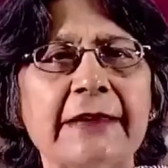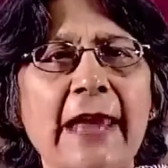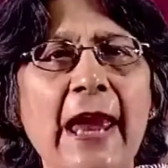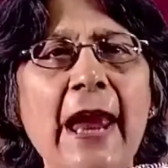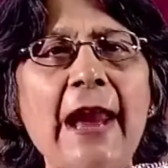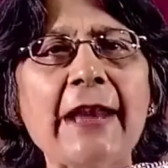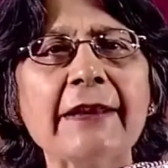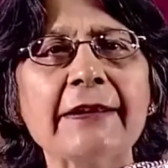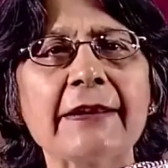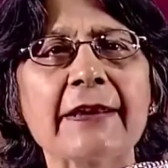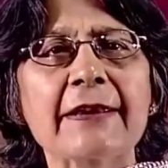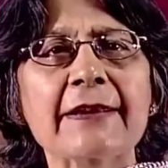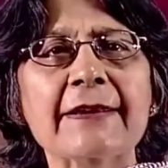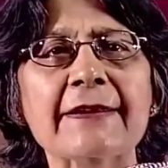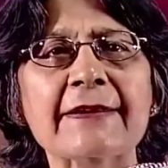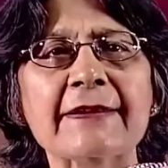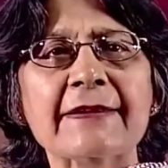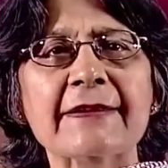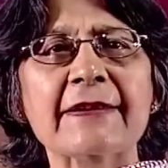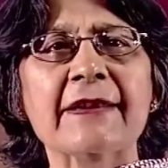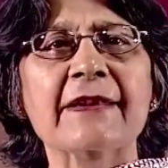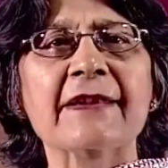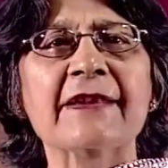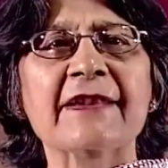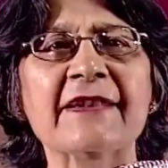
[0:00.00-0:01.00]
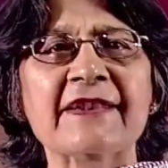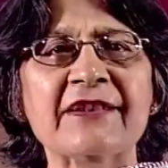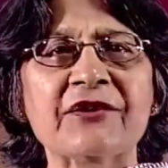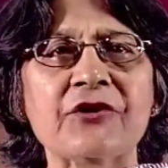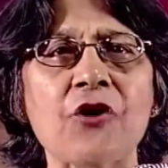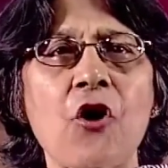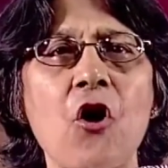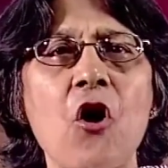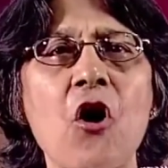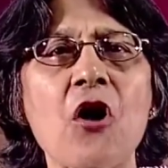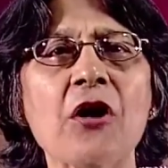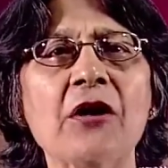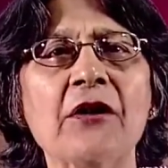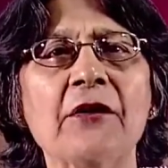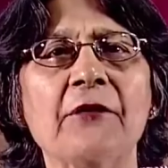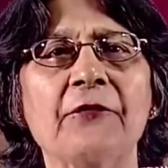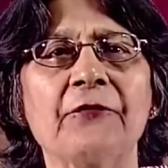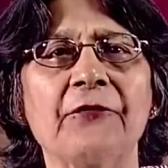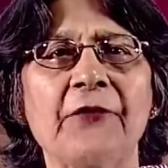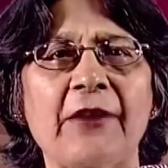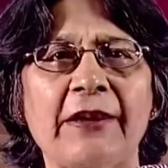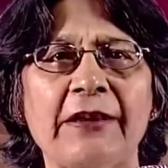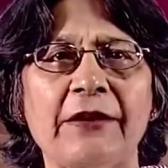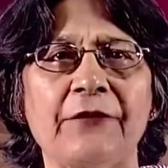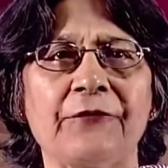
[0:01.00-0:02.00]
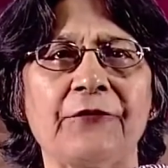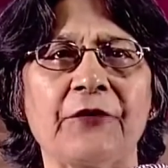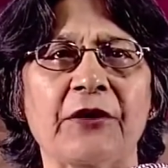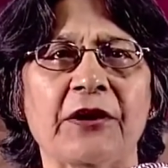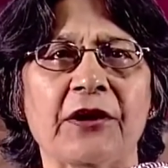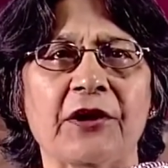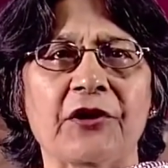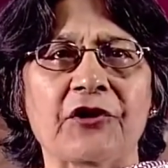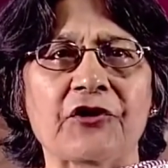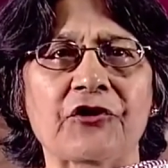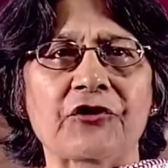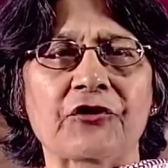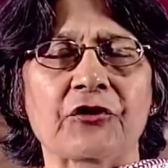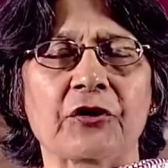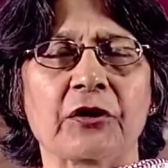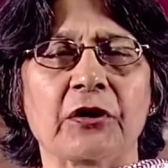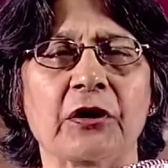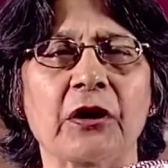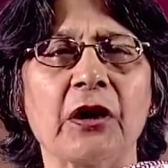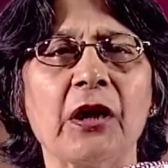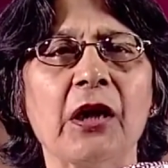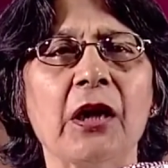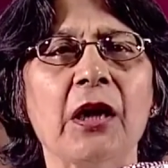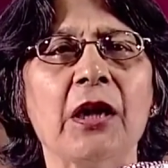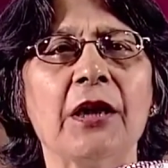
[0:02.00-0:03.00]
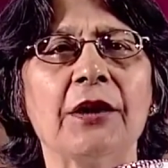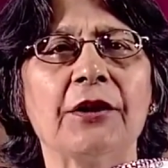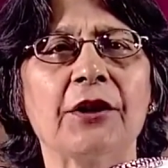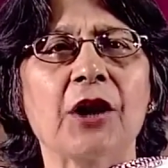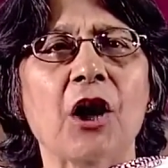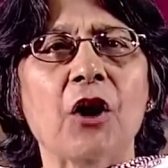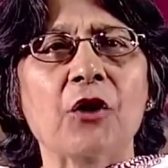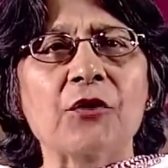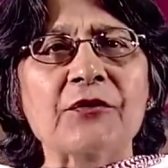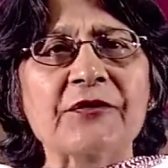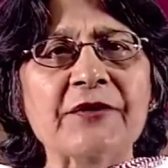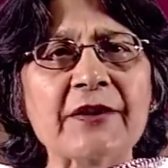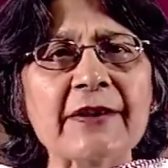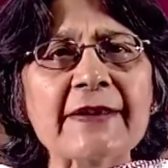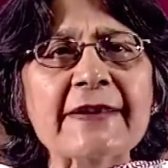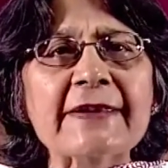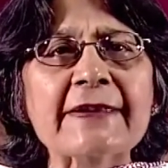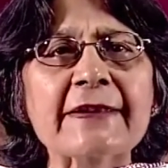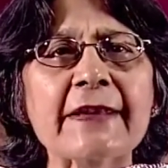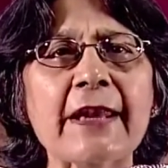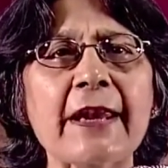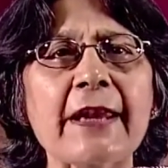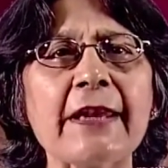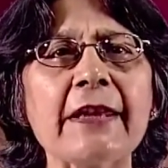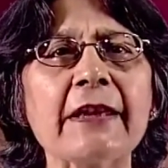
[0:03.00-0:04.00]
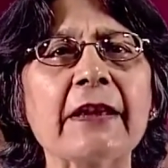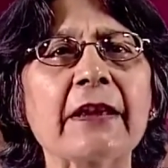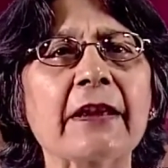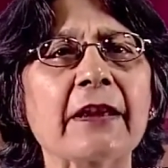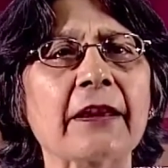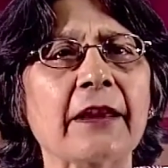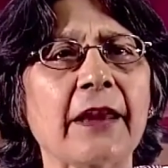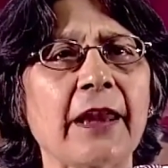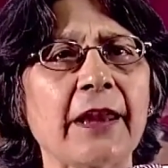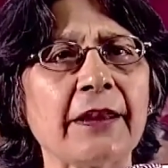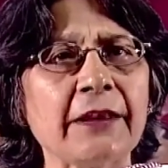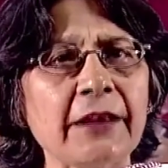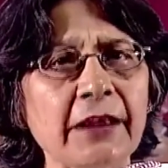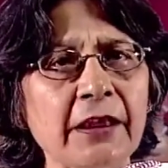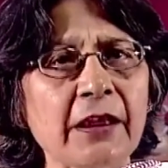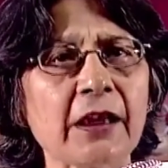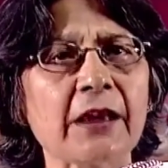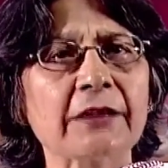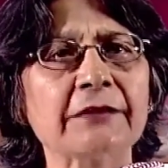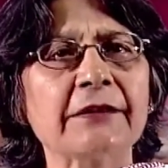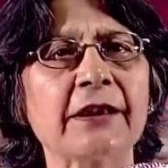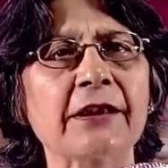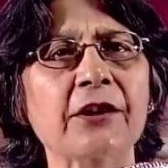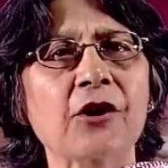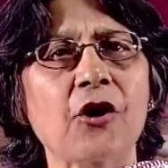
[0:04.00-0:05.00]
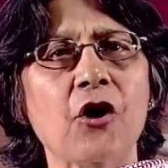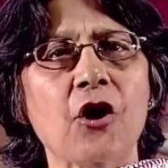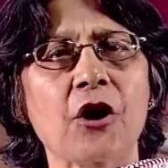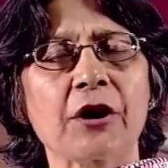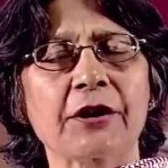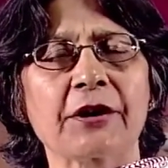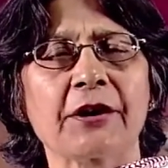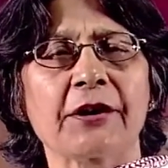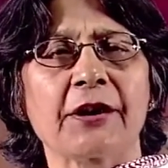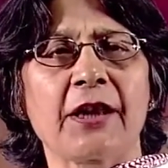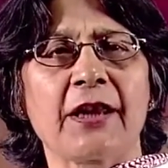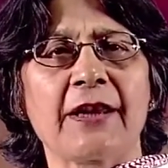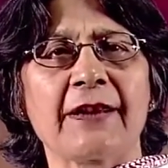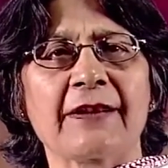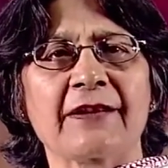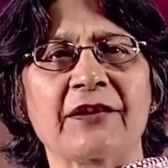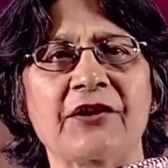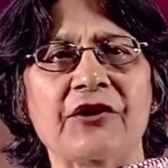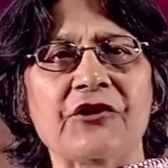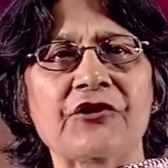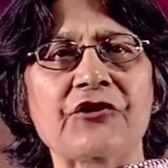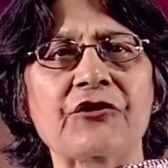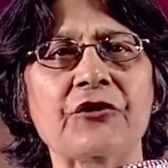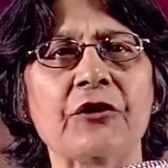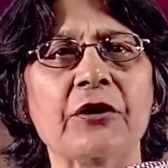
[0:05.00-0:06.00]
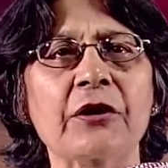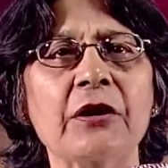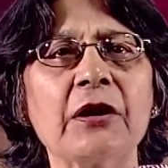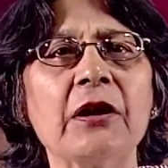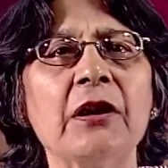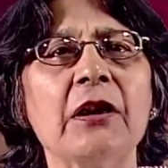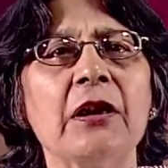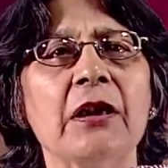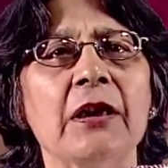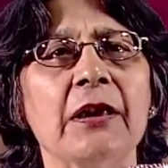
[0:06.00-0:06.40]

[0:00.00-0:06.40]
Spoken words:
that is stock verification. Now, just like any other organization,